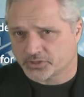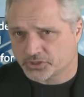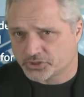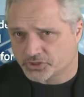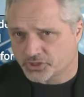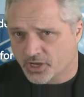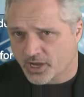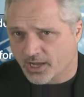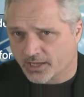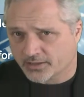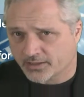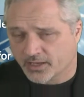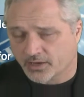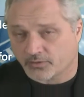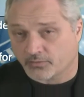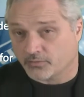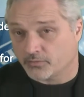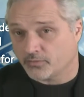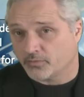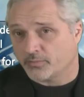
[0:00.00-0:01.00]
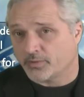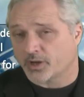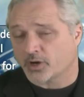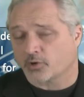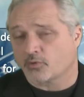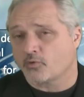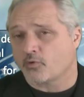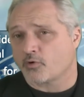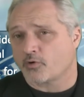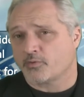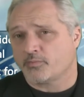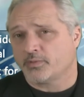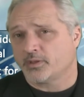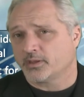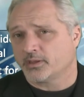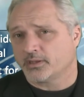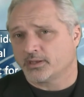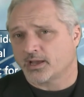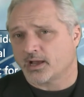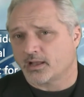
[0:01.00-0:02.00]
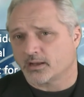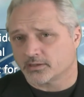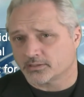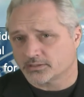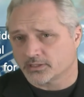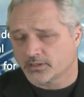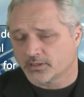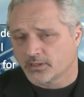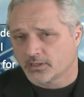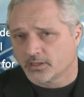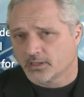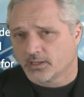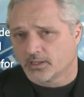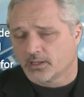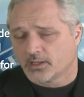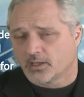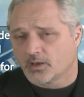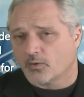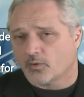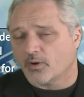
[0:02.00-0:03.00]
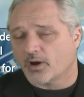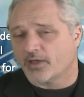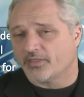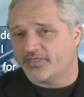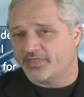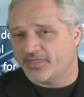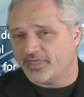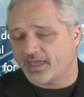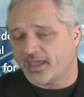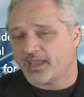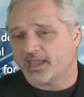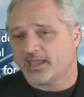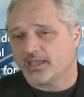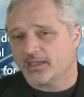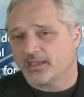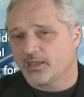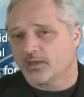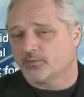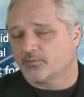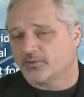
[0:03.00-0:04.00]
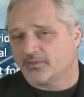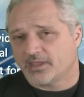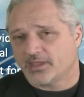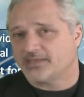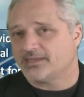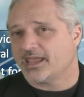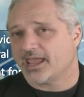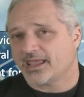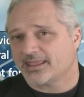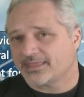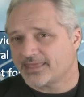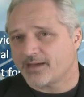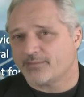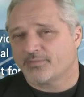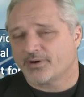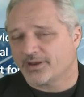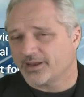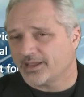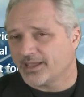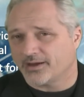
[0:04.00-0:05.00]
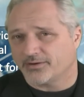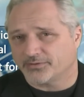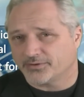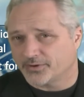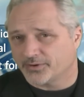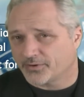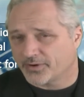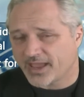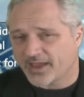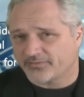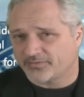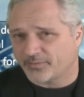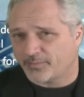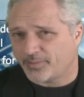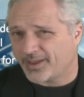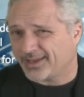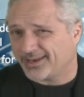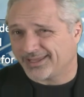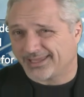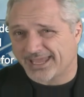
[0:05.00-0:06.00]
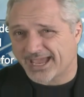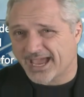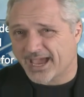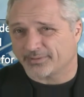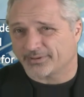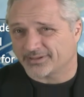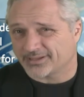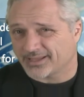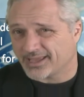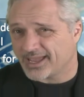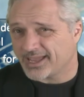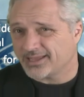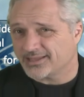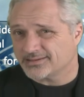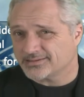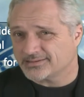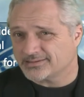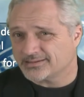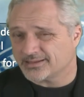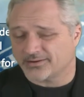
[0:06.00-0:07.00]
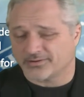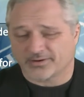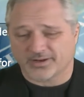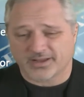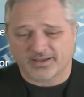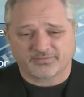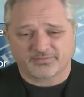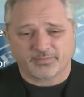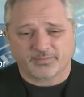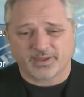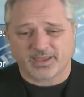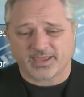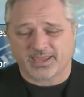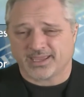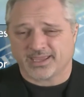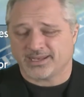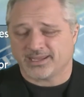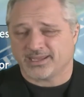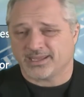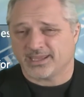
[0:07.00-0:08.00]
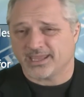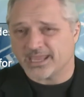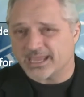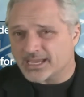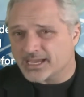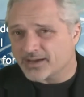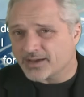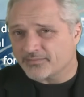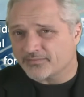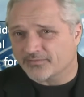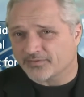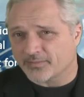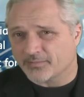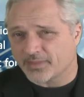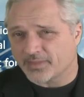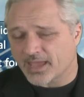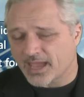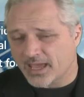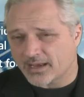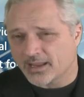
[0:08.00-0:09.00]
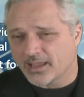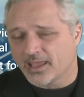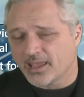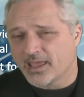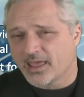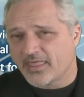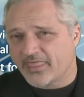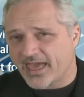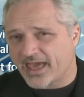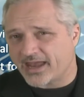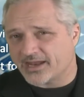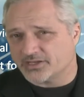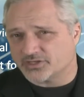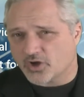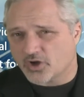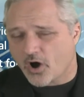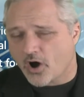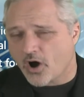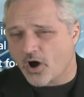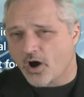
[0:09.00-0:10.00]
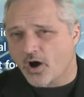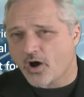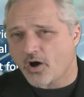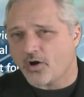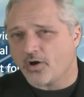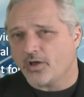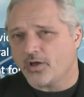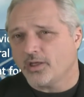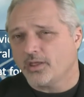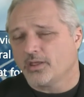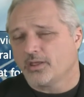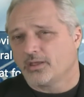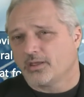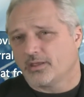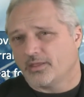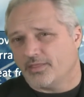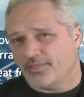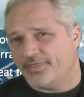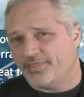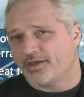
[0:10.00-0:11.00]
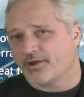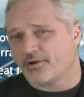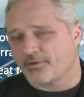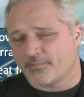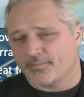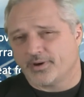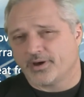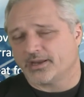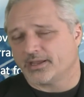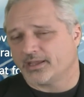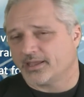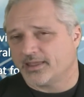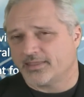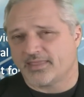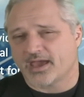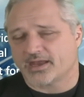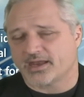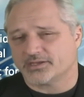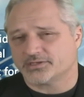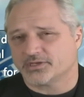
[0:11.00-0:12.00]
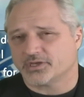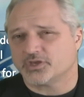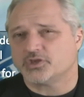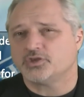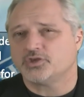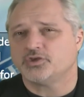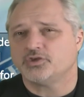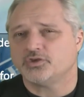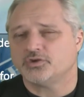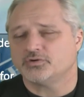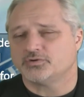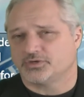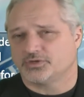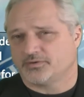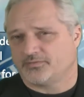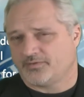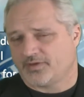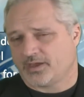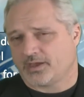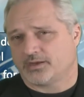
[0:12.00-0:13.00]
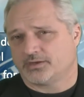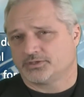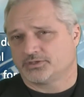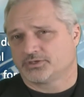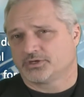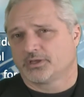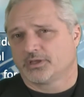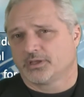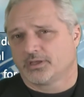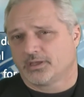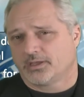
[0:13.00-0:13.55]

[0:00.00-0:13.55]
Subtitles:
of stock that grew to about $250,000. Well, when they take that money out, don't have to pay any capital gains. They don't have to pay any income from that. That is all their money, and that is a huge advantage